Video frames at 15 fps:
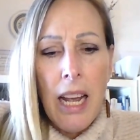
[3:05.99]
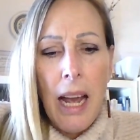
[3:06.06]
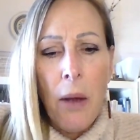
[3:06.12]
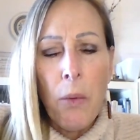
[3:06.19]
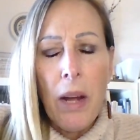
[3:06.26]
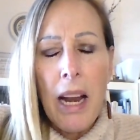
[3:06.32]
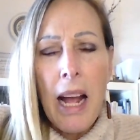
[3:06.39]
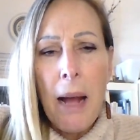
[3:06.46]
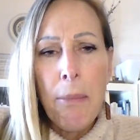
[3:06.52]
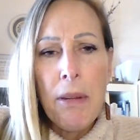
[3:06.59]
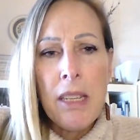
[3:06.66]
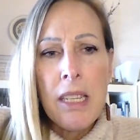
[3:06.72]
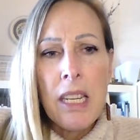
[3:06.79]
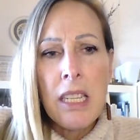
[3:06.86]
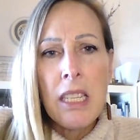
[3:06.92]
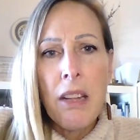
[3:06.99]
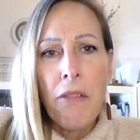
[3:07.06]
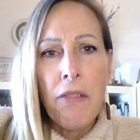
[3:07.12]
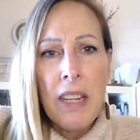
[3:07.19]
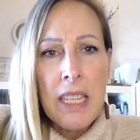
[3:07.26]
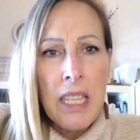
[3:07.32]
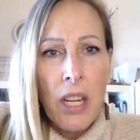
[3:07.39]
And what happens is the
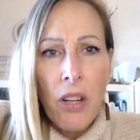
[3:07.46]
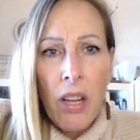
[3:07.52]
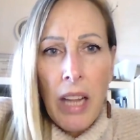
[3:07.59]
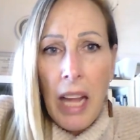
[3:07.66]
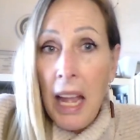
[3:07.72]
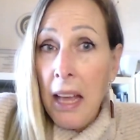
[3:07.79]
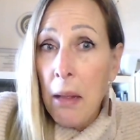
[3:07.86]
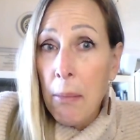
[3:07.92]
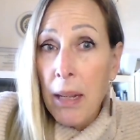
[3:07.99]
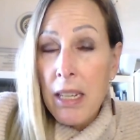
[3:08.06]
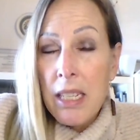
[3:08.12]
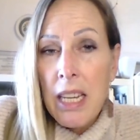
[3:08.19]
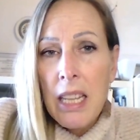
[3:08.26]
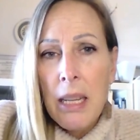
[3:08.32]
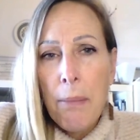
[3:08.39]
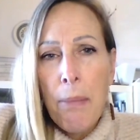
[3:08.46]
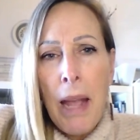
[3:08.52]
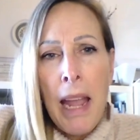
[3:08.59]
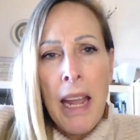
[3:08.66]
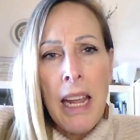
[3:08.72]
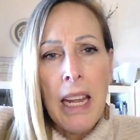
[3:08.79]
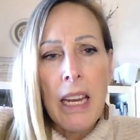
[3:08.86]
physical ailments and the
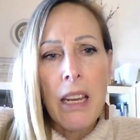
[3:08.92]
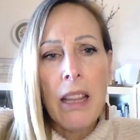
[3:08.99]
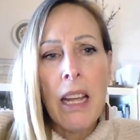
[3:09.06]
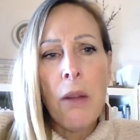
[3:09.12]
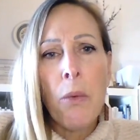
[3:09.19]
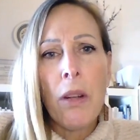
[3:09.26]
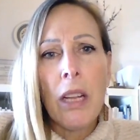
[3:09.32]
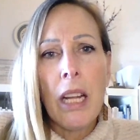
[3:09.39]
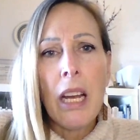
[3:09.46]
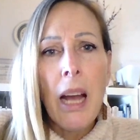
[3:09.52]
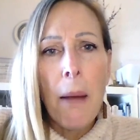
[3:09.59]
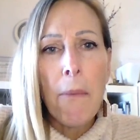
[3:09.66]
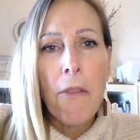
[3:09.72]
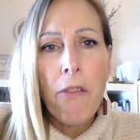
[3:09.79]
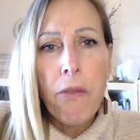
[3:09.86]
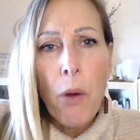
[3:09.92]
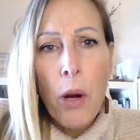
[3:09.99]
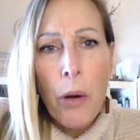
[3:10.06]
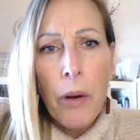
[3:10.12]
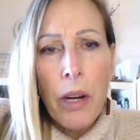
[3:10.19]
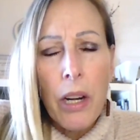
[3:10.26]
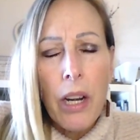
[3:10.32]
pain, they really come
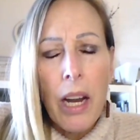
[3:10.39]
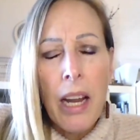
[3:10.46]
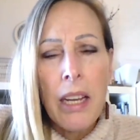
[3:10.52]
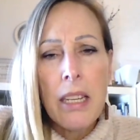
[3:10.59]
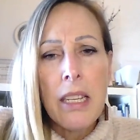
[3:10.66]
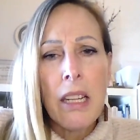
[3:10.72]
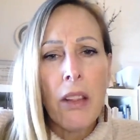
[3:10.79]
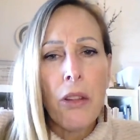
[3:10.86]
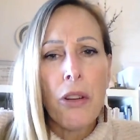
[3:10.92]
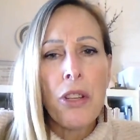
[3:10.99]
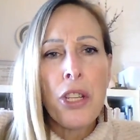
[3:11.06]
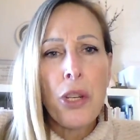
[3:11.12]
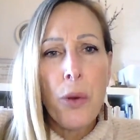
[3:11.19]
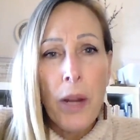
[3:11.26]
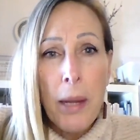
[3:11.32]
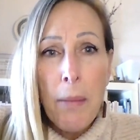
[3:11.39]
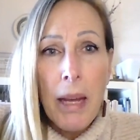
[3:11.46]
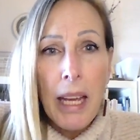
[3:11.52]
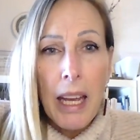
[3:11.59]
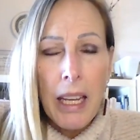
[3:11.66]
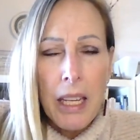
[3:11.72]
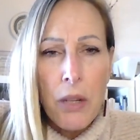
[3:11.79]
forward until they're
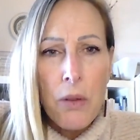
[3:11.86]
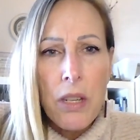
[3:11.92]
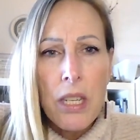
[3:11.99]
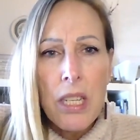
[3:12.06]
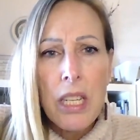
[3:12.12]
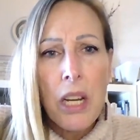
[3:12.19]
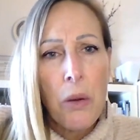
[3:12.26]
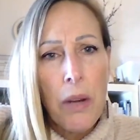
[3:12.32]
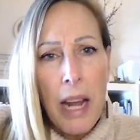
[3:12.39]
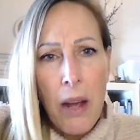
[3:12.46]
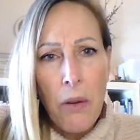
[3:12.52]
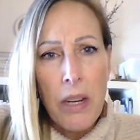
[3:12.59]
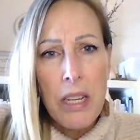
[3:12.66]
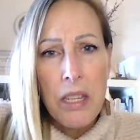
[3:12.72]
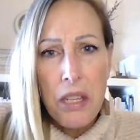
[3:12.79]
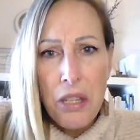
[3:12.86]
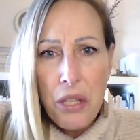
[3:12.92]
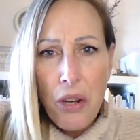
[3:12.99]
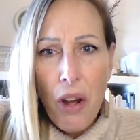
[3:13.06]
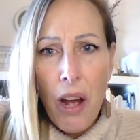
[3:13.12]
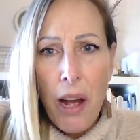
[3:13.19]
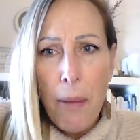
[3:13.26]
screaming at you to slow down and to
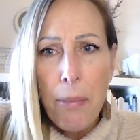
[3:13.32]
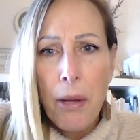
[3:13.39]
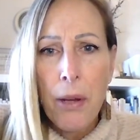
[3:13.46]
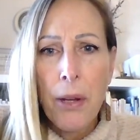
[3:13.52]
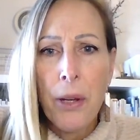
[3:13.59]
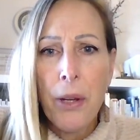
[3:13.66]
stop.